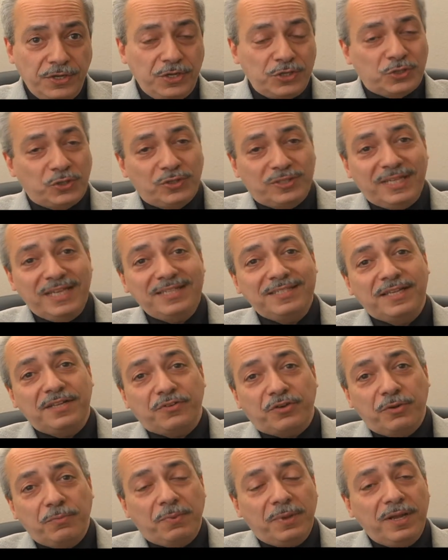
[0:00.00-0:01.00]
So the test
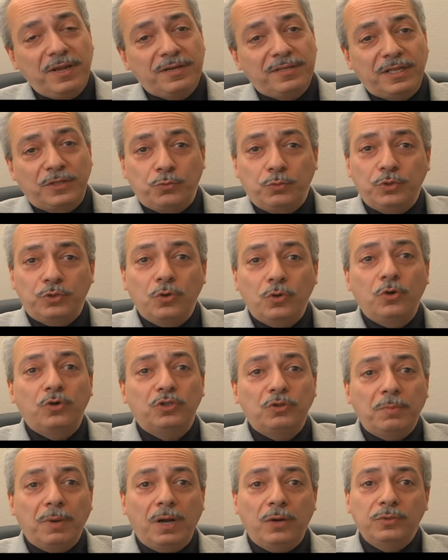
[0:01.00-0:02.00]
and repair that we talked
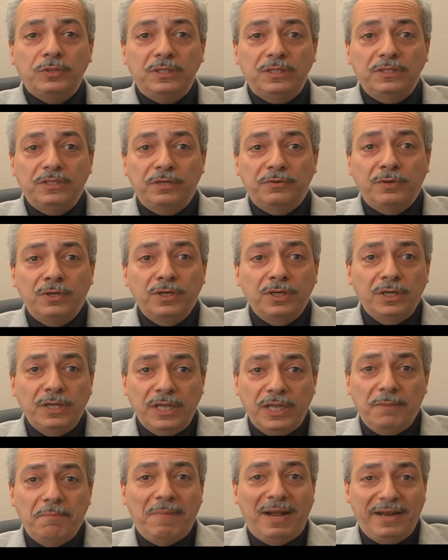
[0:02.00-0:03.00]
about
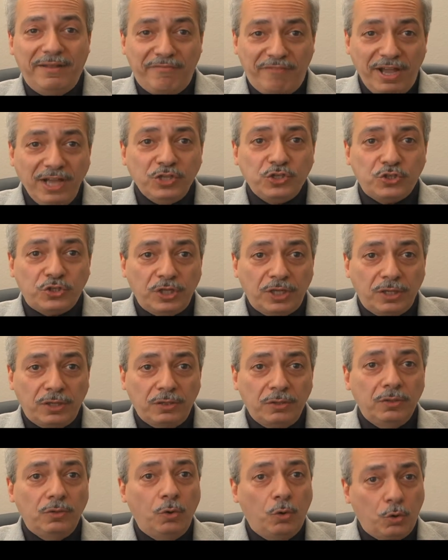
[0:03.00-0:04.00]
in manufacturing
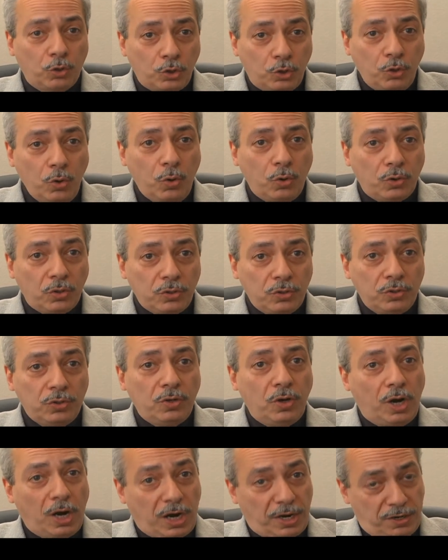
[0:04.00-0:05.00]
all along
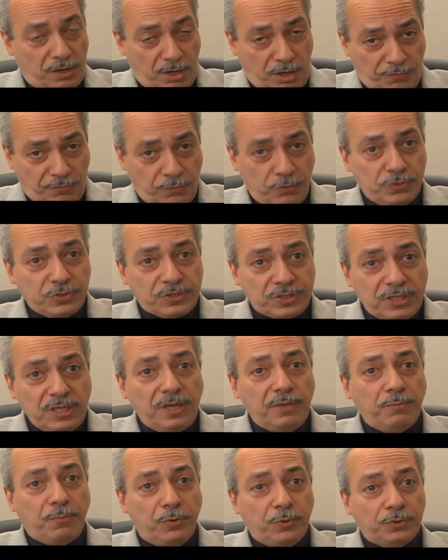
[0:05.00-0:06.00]
are of course still
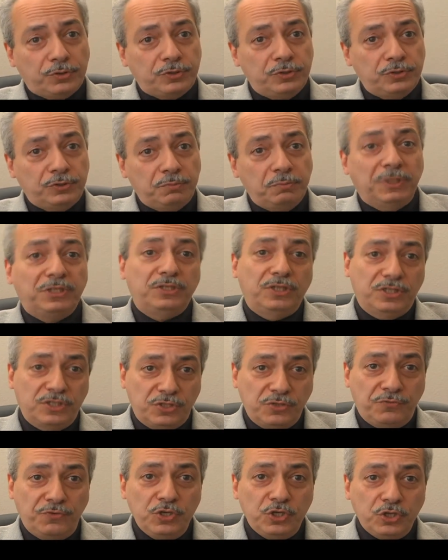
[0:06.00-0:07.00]
important but not
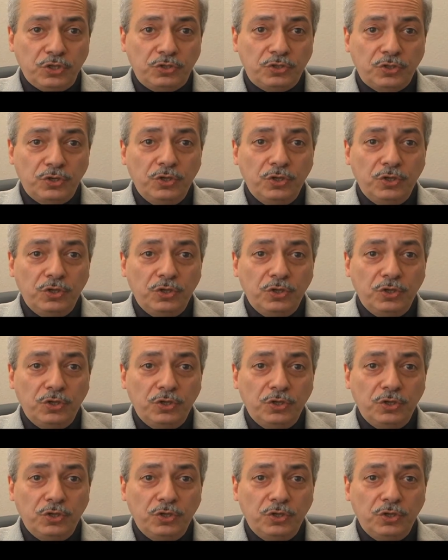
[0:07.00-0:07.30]
sufficient.